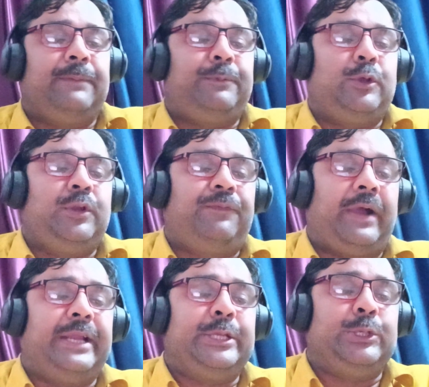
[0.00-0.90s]
up
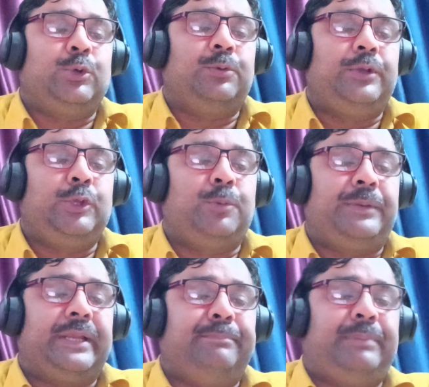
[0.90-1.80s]
unified
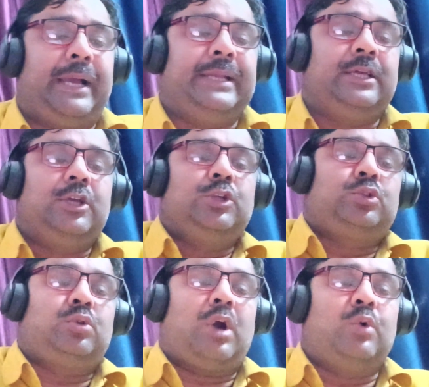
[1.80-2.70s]
European empire.
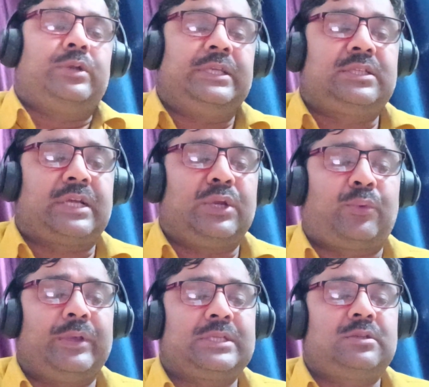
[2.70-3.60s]
Throughout his
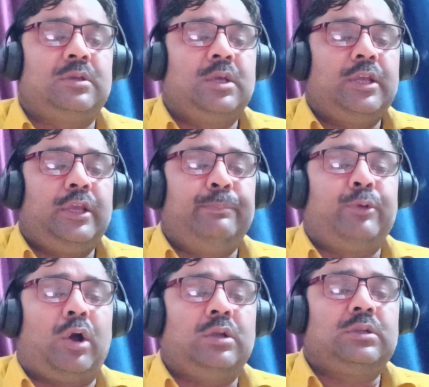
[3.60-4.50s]
conquest, he
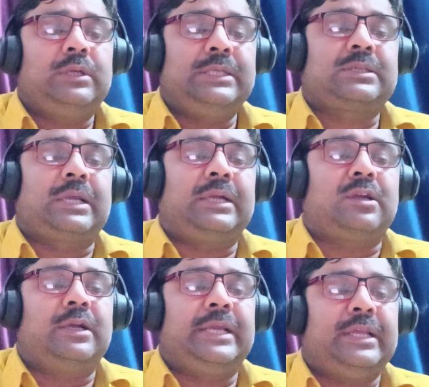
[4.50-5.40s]
brought
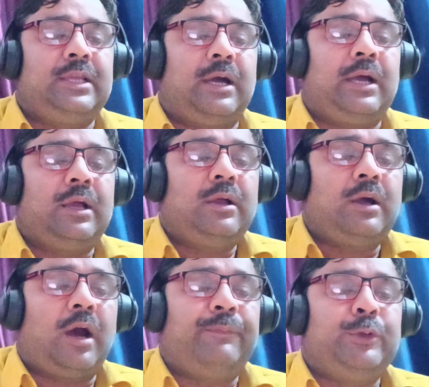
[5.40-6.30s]
scattered area
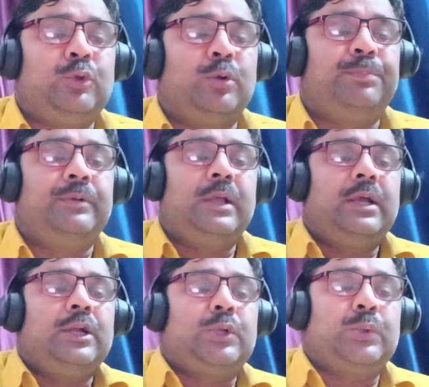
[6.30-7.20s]
of Europe
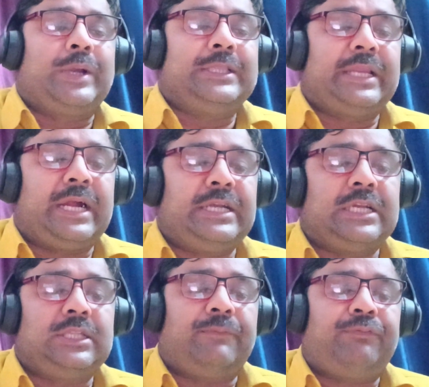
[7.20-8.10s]
together
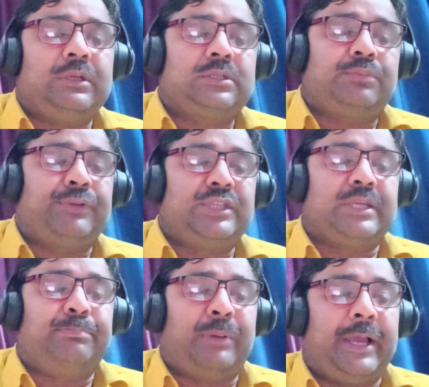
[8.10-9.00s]
under the first French
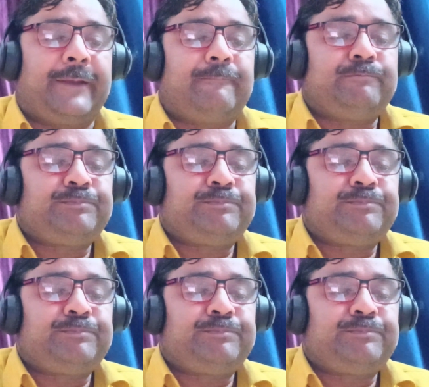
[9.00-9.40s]
Empire.